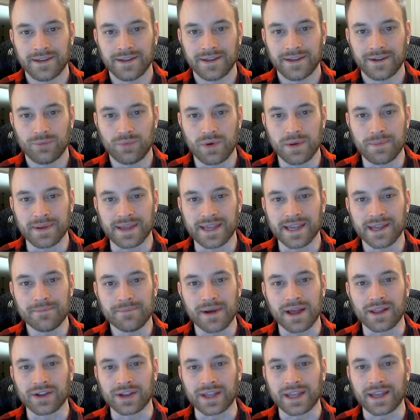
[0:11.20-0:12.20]
We begin
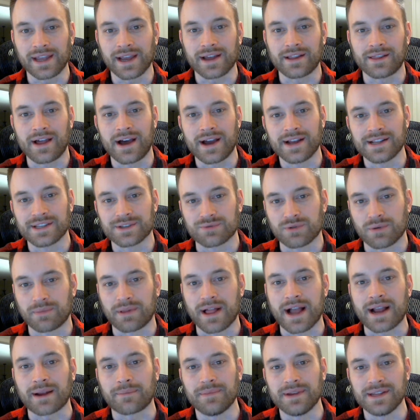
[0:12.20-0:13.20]
by looking at lines where
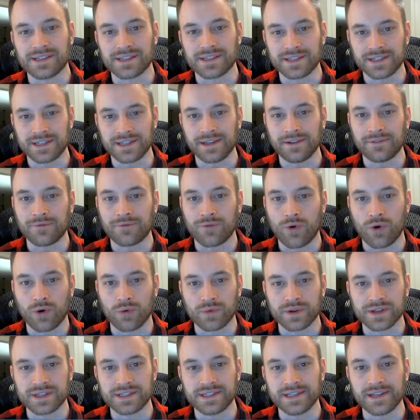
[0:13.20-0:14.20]
black meets d4
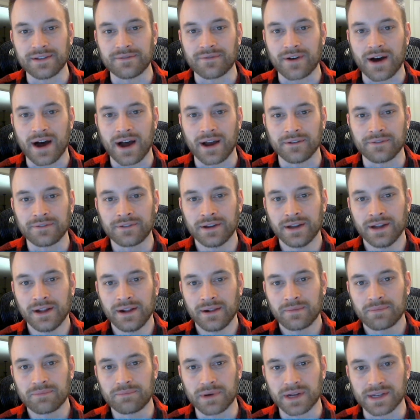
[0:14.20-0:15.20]
with d5,
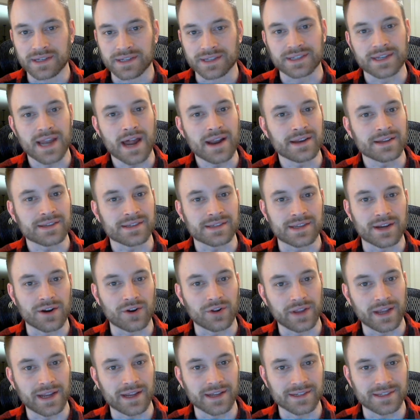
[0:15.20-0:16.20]
but does not
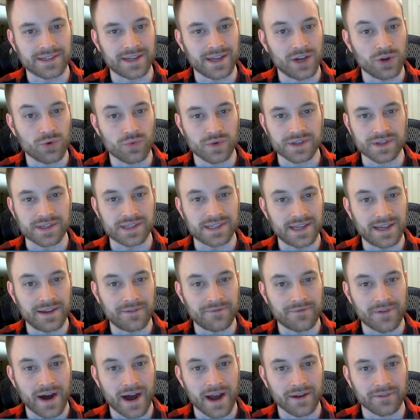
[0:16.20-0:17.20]
necessarily continue with
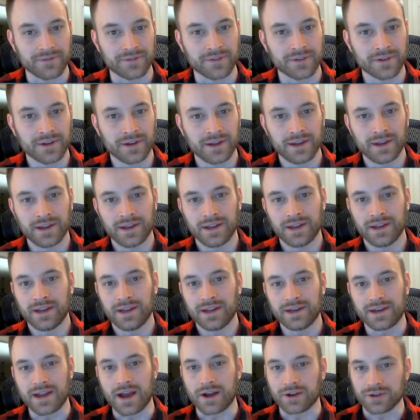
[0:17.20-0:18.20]
c5.
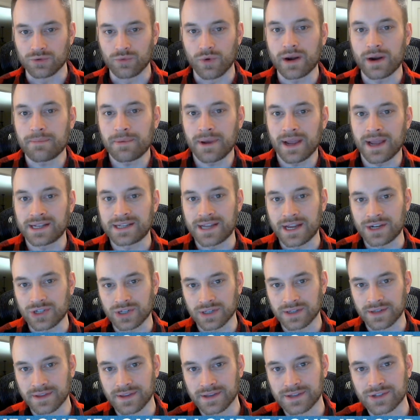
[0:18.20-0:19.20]
Now, you want to pay
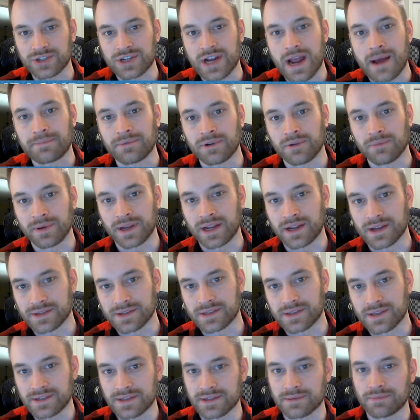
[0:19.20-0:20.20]
attention to this chapter
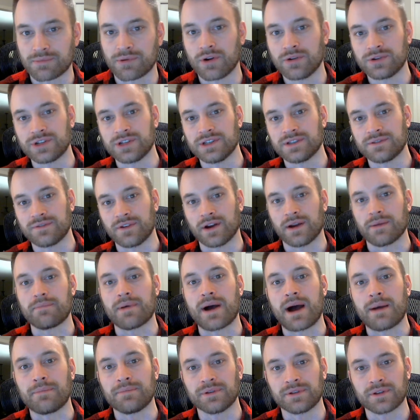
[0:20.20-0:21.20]
because this approach is very
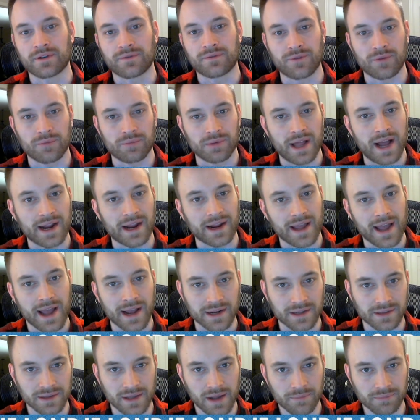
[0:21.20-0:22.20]
popular for black
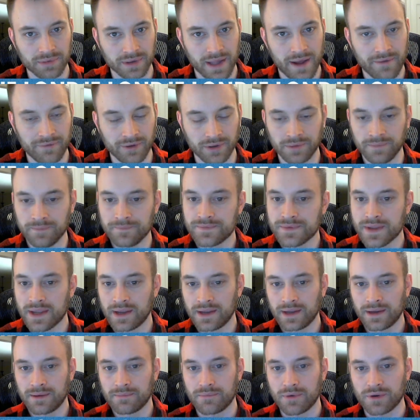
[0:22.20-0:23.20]
at club level.
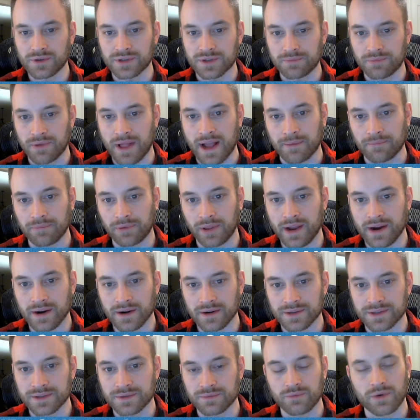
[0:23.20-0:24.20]
Most black
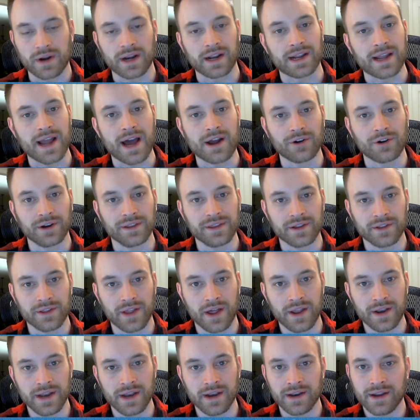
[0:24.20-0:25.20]
players, when encountering the
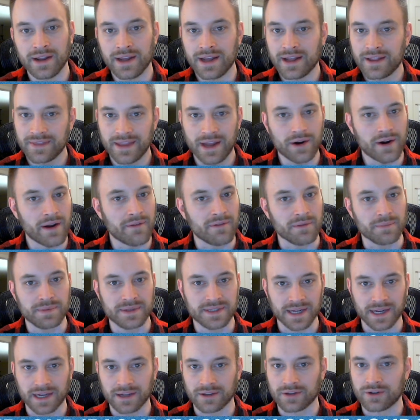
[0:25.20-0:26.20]
London, they don't have a
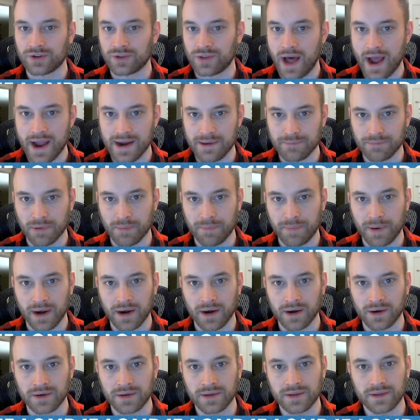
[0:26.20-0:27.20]
particular line
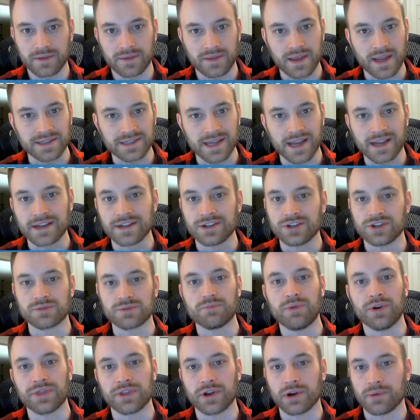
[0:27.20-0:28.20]
prepared. They tend to
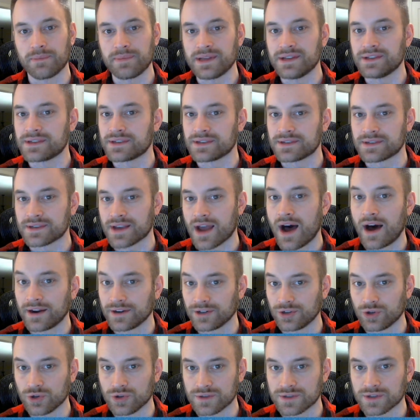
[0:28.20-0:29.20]
just put their pieces
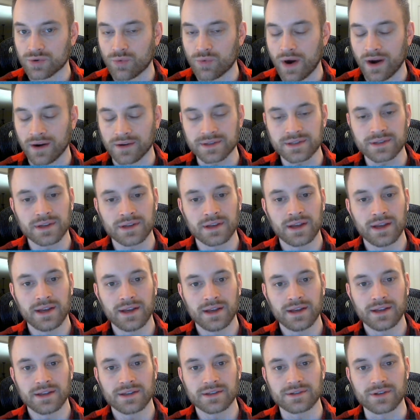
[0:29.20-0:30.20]
on good squares.
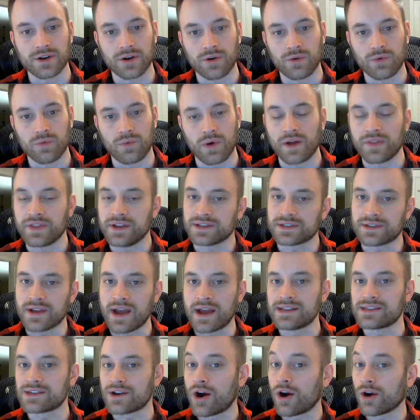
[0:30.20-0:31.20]
So while these
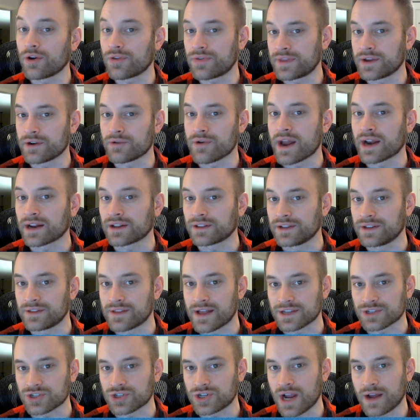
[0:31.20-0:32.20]
lines are theoretically
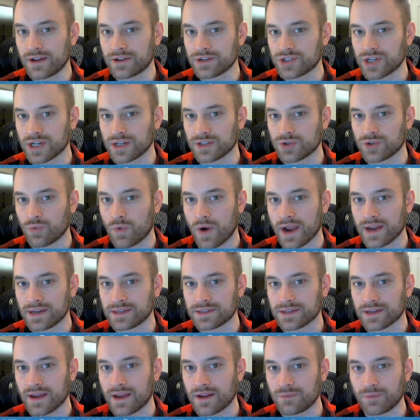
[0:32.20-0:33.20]
less challenging to
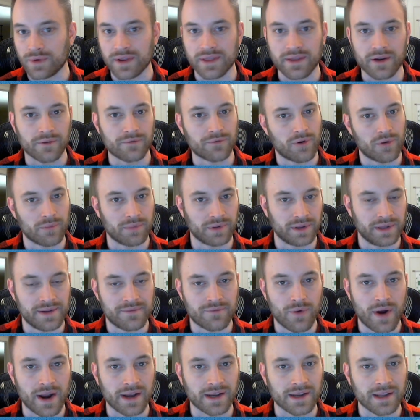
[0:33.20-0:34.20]
white, and we therefore
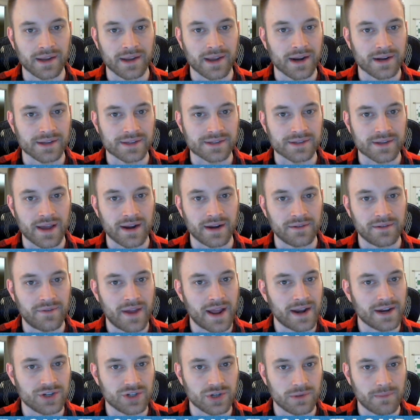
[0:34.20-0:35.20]
believe white can get a slight
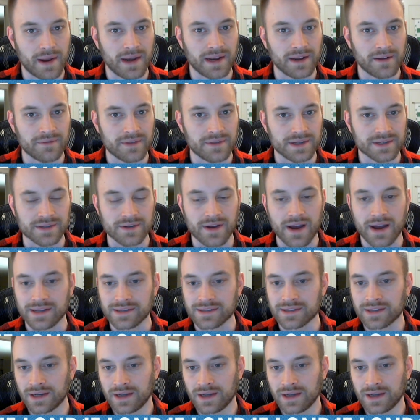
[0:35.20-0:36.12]
advantage in many of these lines,